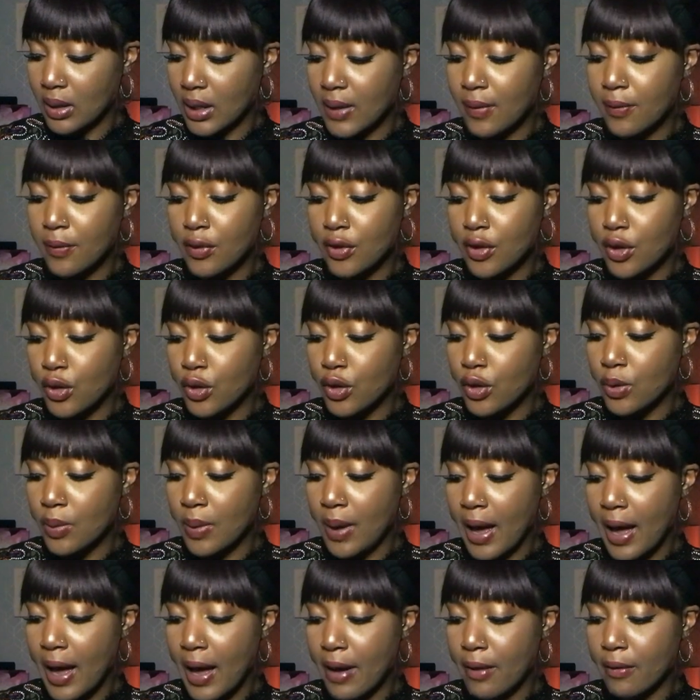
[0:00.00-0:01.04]
even though you
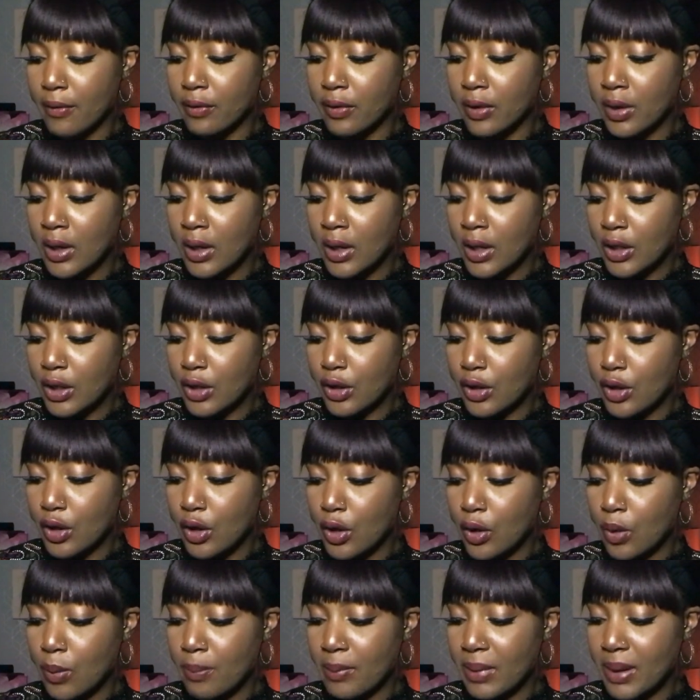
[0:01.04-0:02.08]
have, you
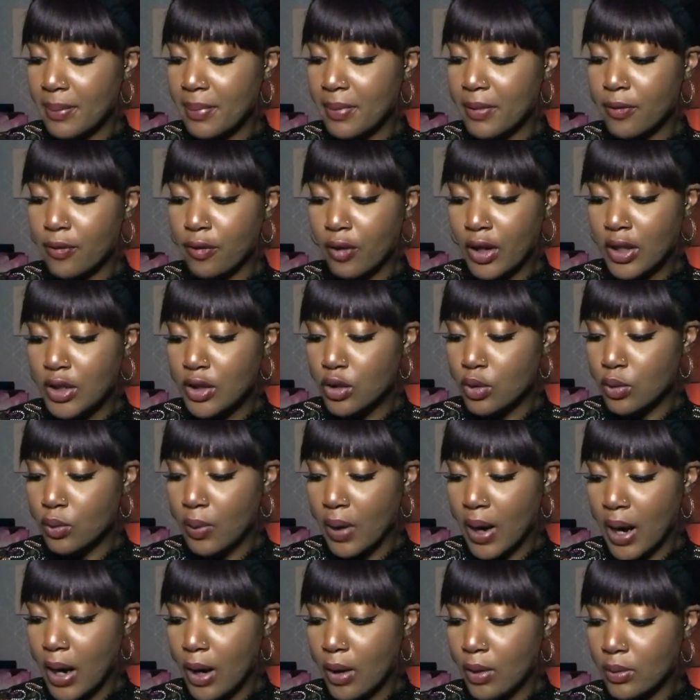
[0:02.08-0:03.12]
know, maybe friends
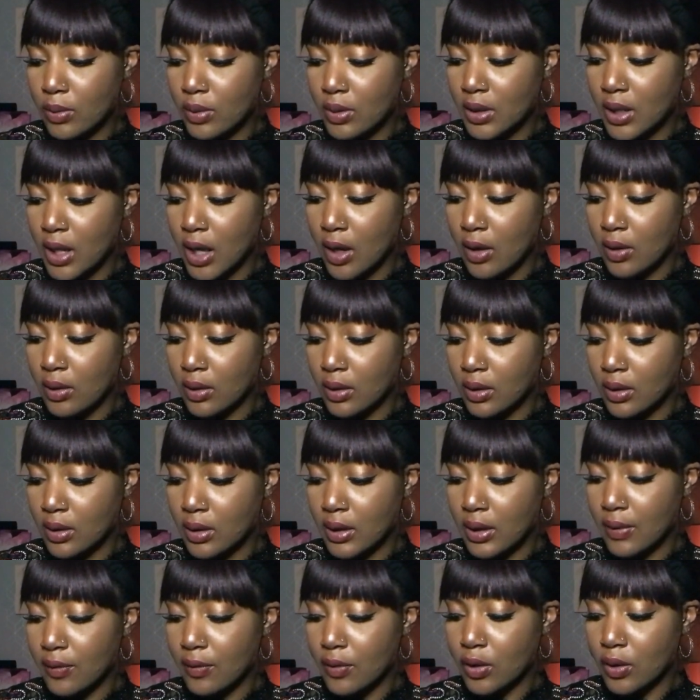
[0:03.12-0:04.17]
around that are
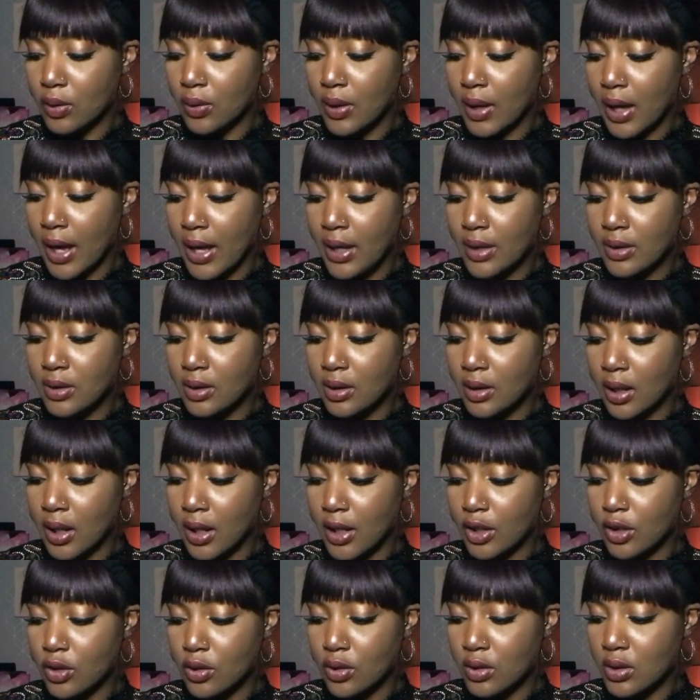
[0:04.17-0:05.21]
giving you the answer,
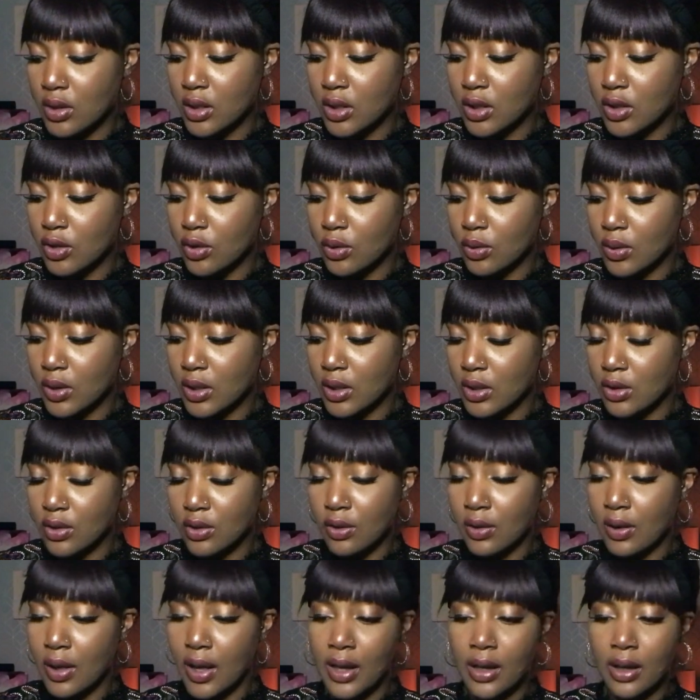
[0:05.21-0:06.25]
like, you just need to do this, and
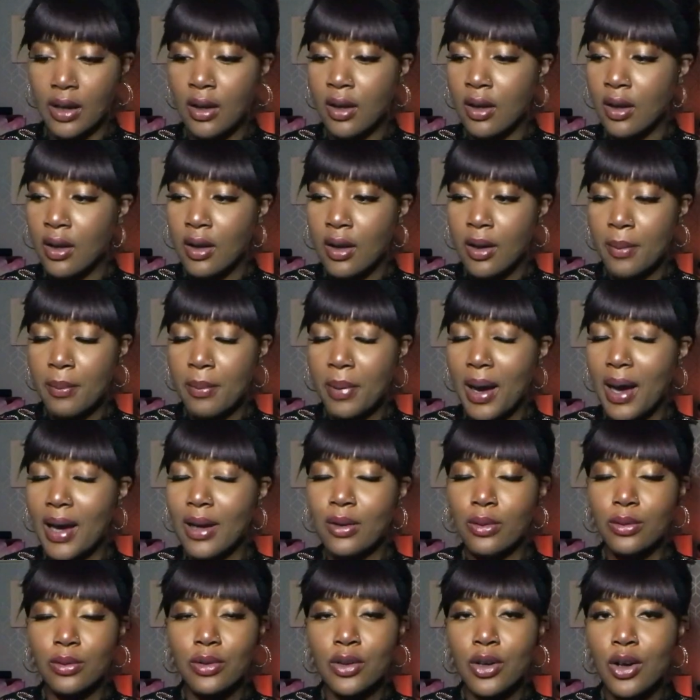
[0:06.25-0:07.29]
you're like, I
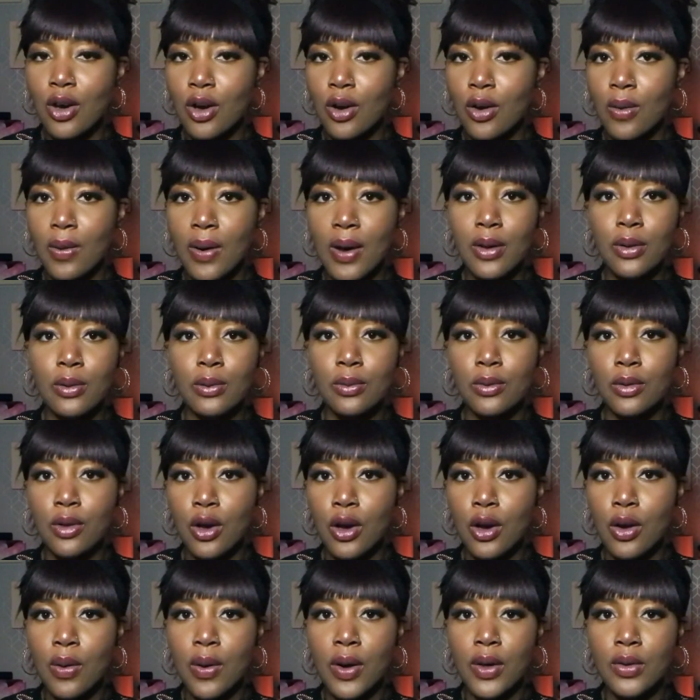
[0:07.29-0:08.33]
don't know, and
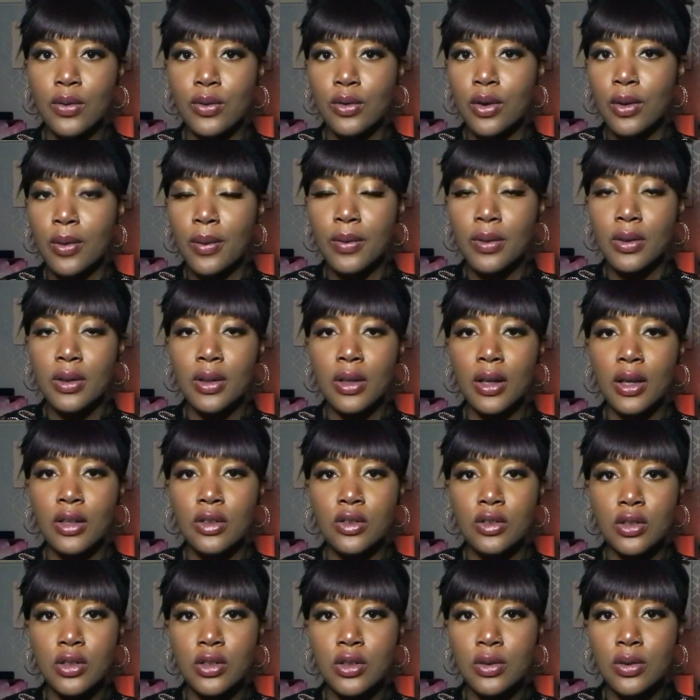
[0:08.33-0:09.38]
they're like,
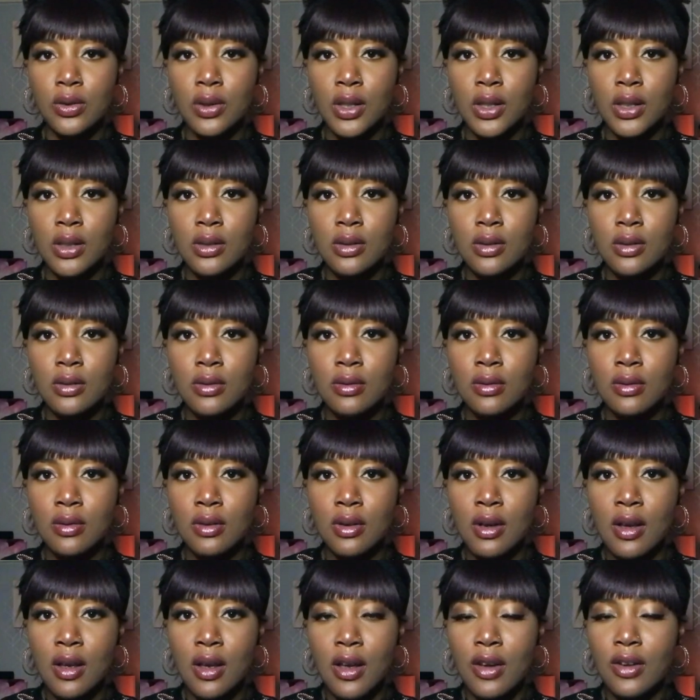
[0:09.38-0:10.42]
just do this.
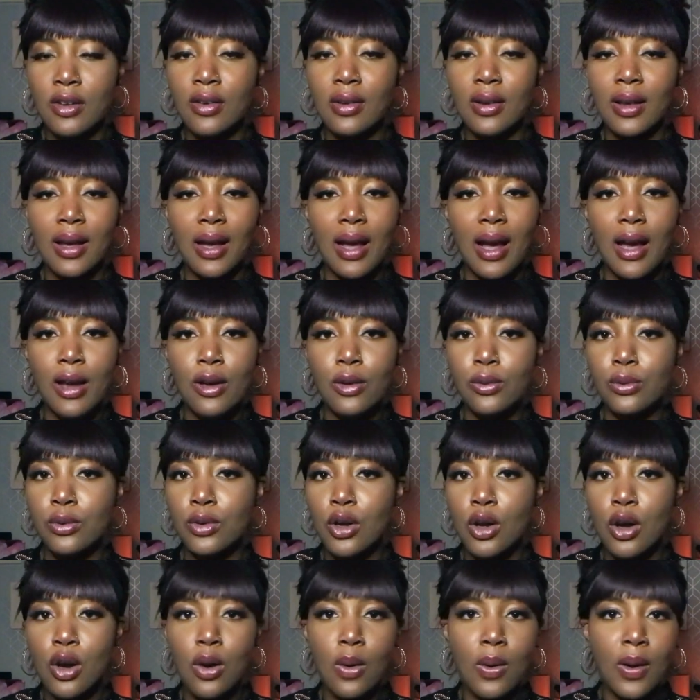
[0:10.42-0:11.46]
You're like, I don't
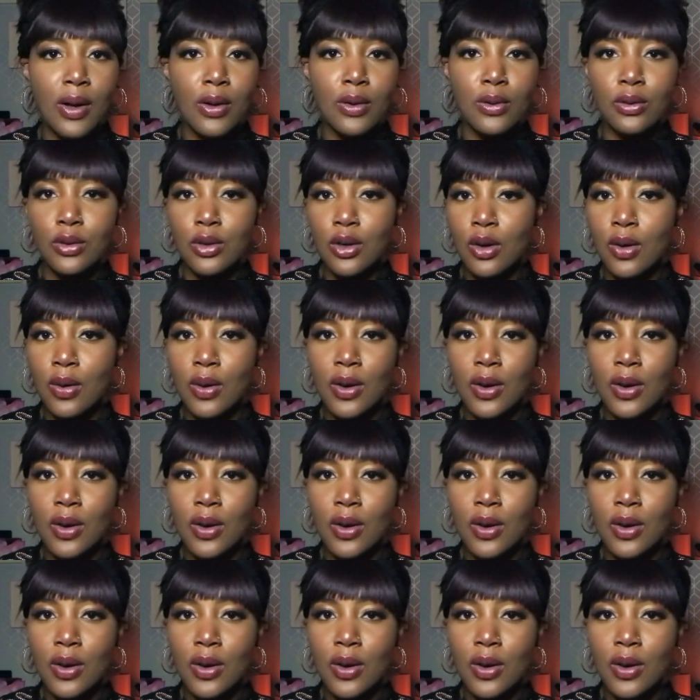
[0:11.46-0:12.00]
know, and